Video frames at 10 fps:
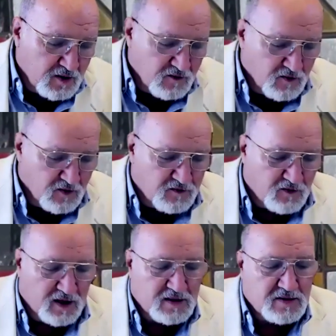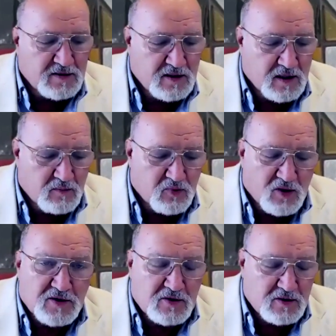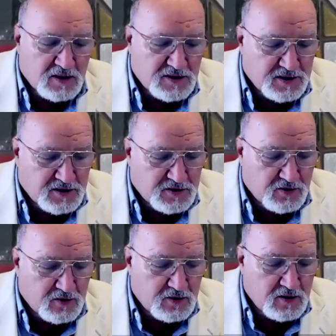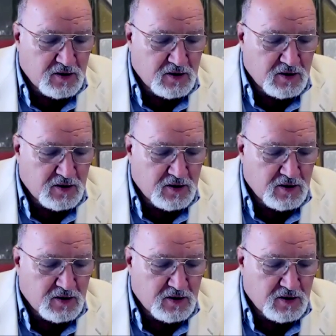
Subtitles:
for a friend, a brother, a sister,